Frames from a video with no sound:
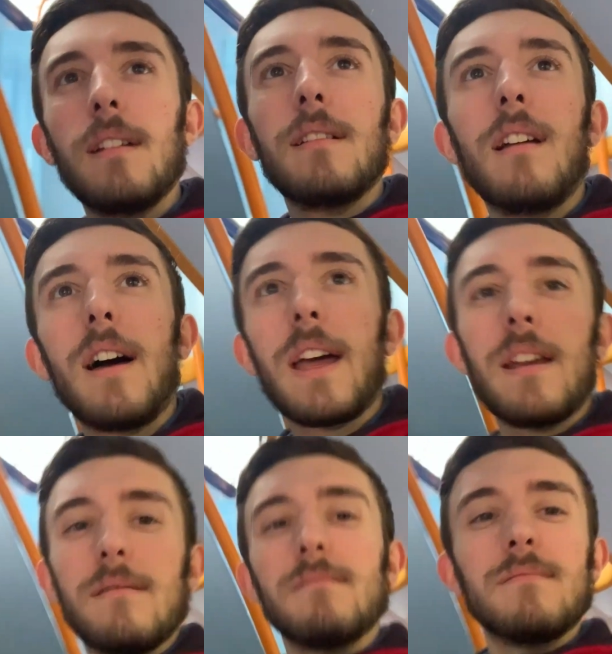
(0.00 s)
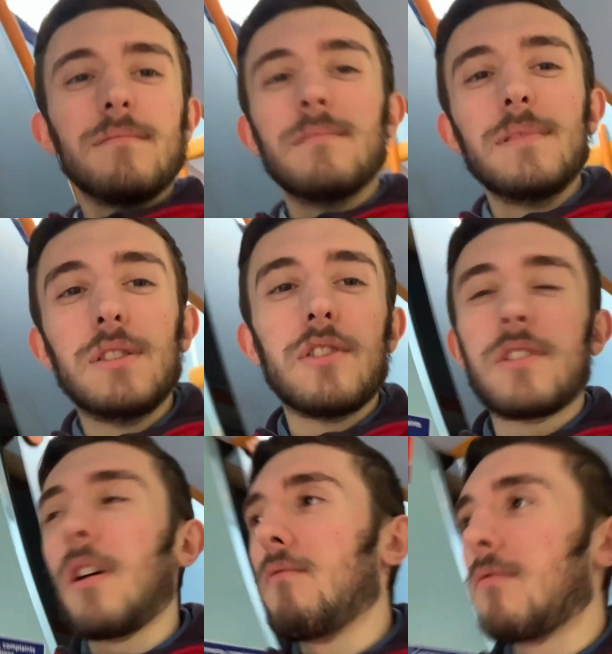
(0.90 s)
Like, you
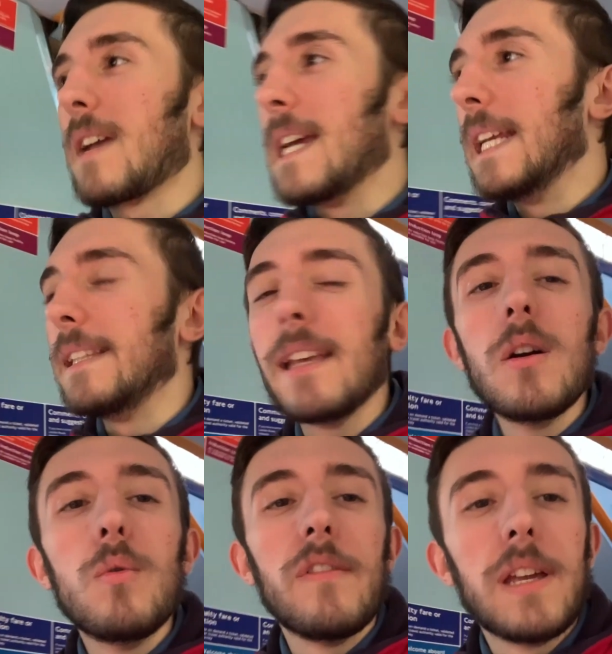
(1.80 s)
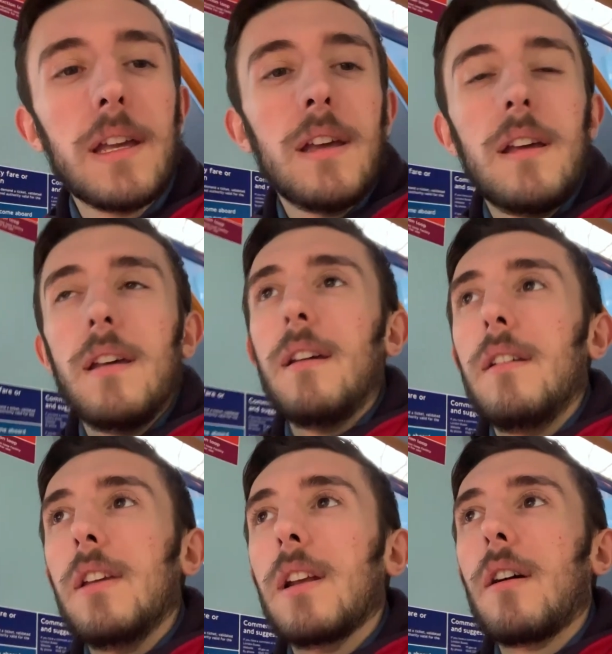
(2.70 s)
just don't really deal with it.
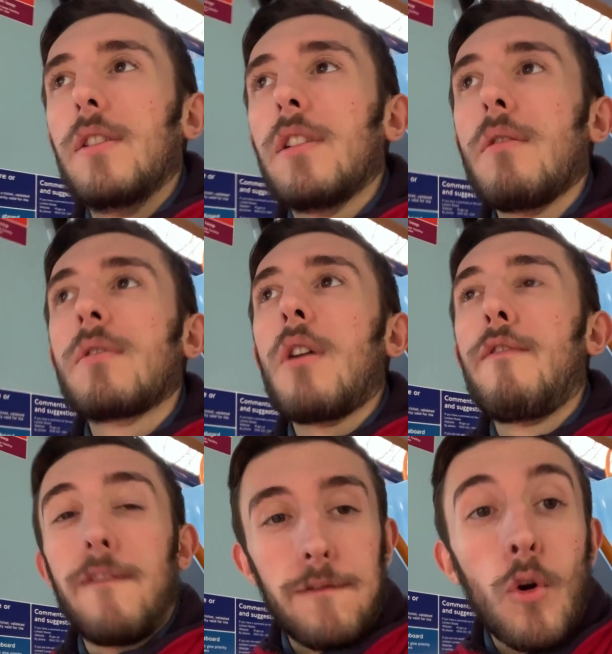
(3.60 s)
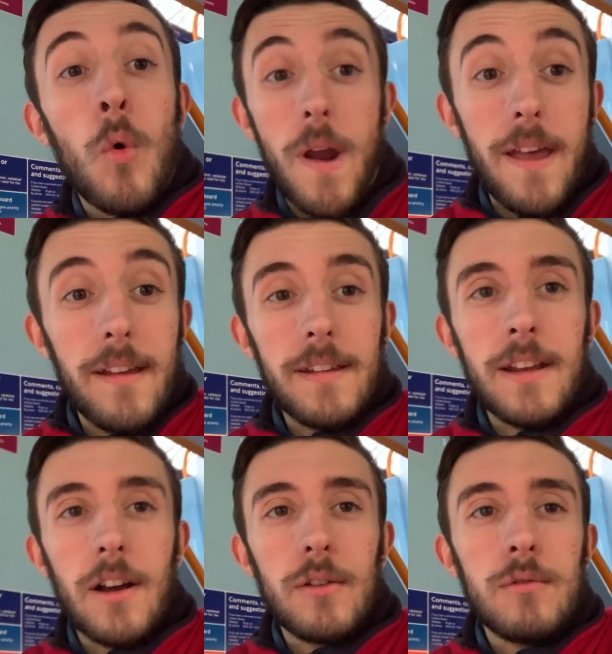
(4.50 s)
You know, you don't go through it. You
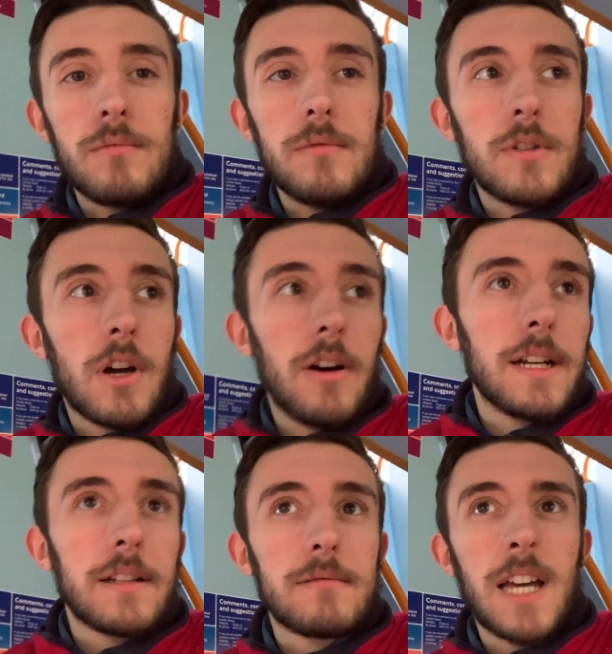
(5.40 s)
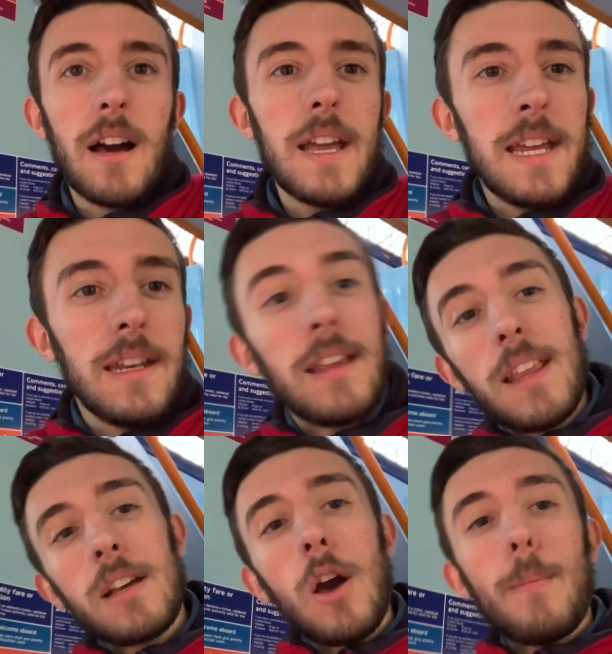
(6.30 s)
know, you kind of cut in and
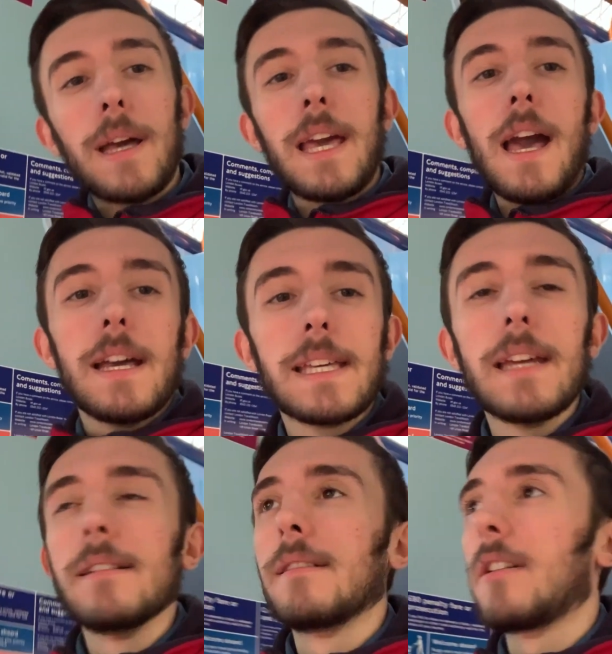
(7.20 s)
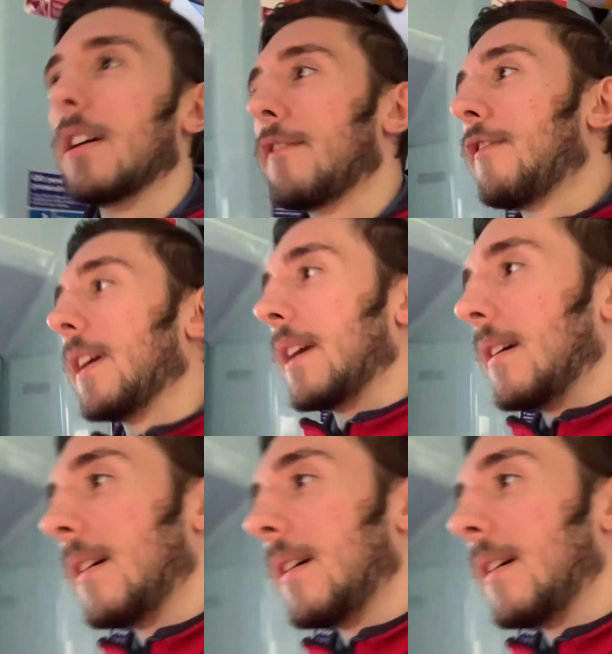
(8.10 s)
then go back out again, kind of thing.